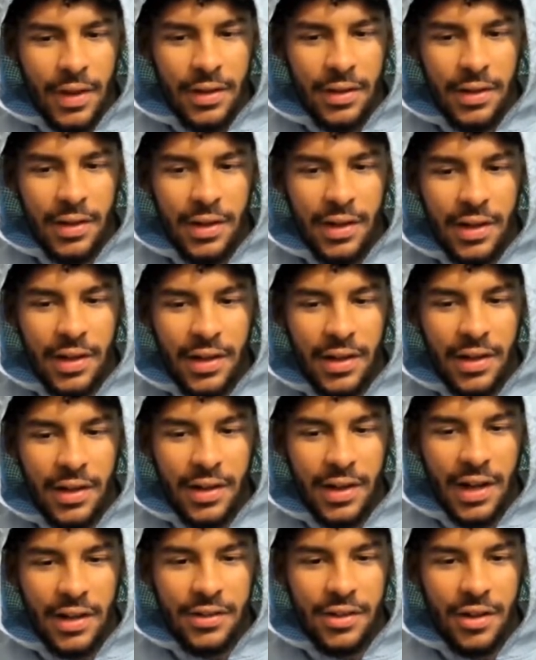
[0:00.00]
Yeah, he
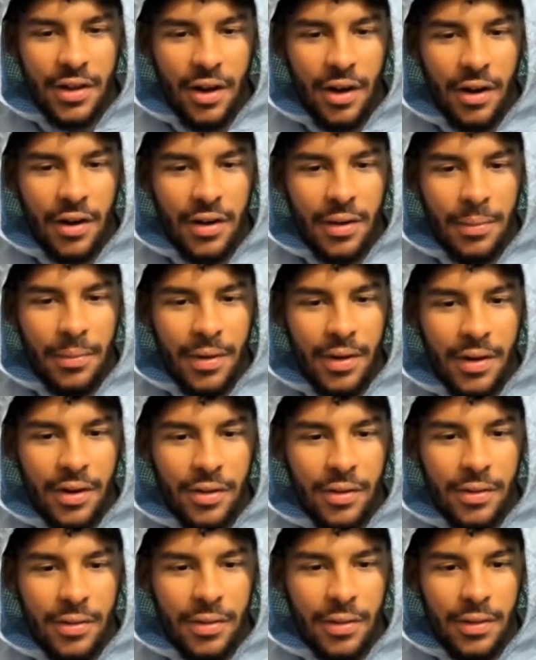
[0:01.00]
got the art of
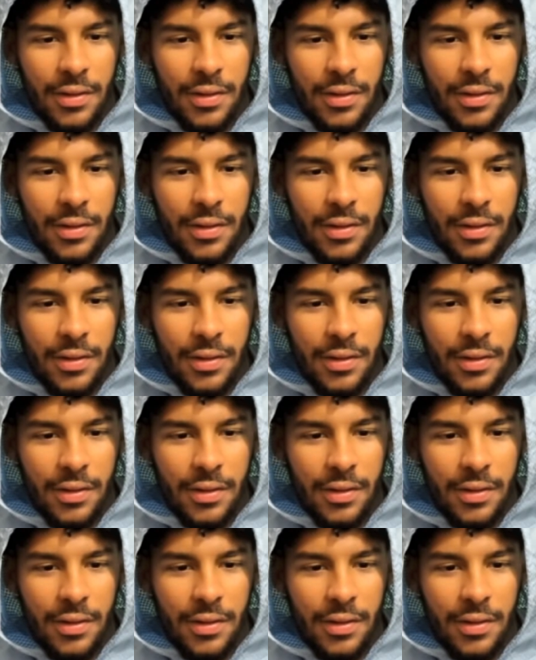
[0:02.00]
martyrs.